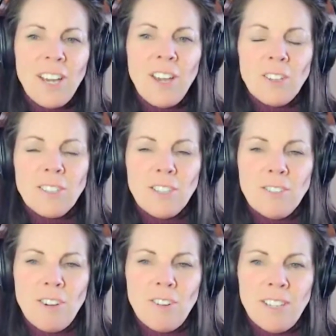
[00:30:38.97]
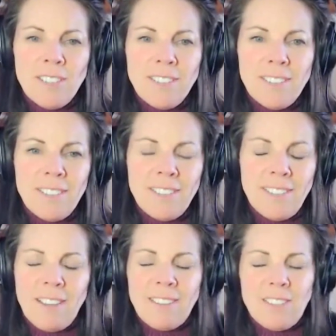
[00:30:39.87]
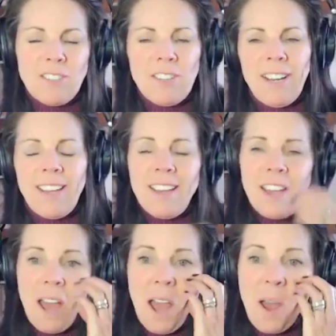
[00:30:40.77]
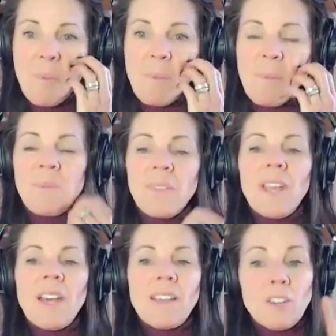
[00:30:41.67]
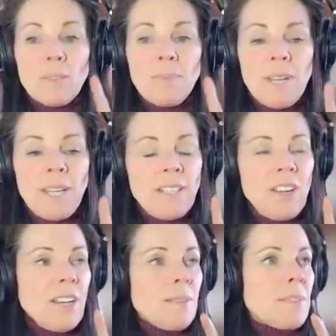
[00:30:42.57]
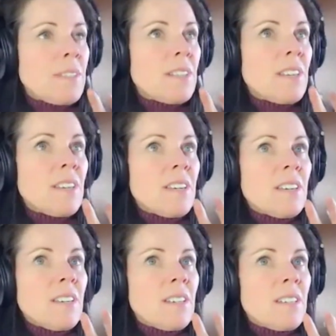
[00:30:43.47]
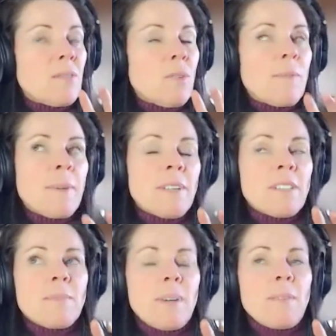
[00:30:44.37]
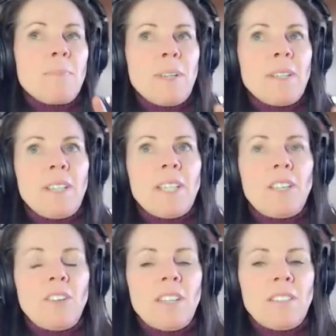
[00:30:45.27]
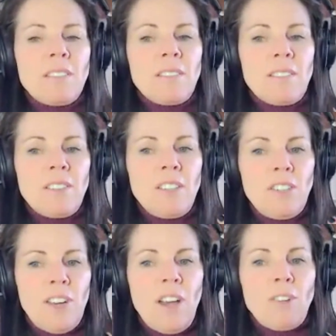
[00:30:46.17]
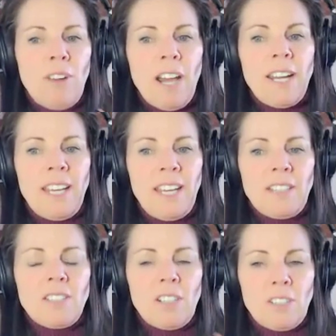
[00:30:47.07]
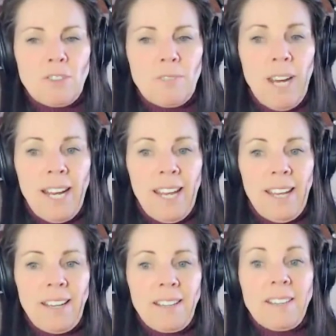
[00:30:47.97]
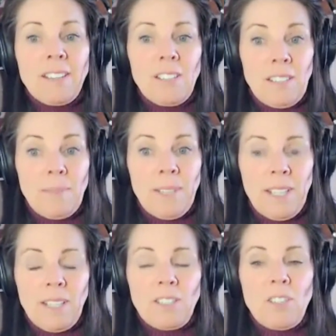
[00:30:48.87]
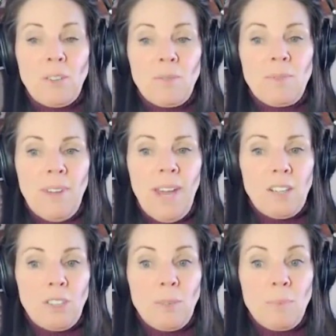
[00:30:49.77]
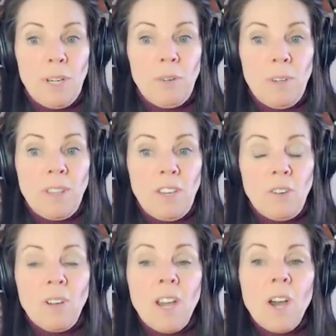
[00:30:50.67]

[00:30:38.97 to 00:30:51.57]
what I also notice that, sorry, there are many times, well, maybe not so many, but like you're out riding and it starts raining. This is something nice you could actually bring with you.